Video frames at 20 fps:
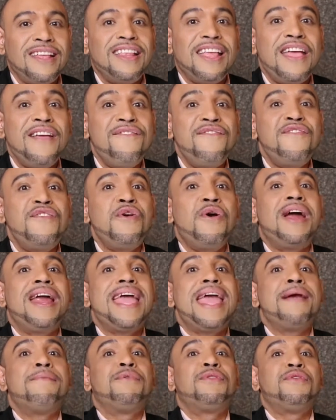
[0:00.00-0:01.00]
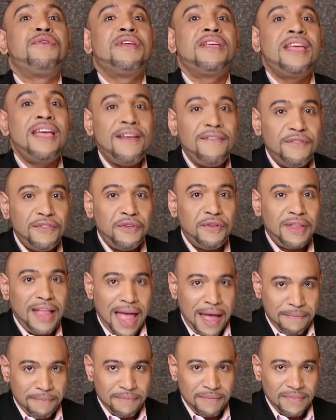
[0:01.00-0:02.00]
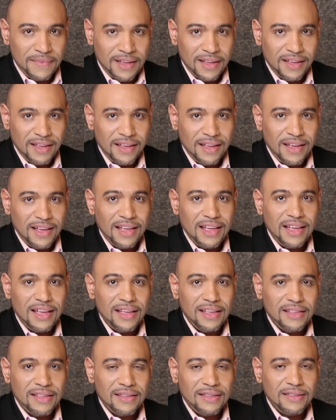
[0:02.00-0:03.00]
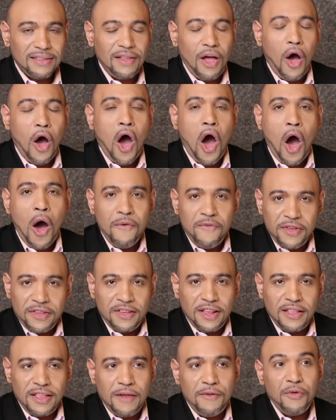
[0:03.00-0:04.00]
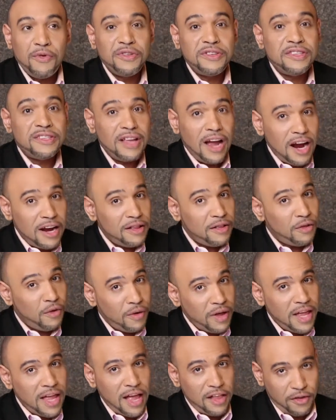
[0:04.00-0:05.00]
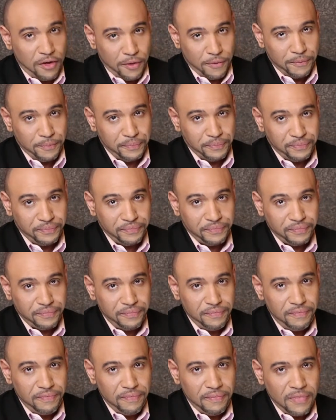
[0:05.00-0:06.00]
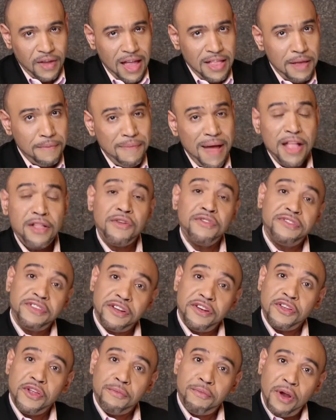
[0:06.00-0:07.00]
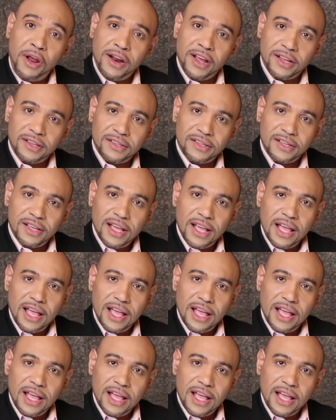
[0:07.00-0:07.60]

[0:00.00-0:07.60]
that if you are able to give to them, obviously they will start looking at you. And they might consider your product.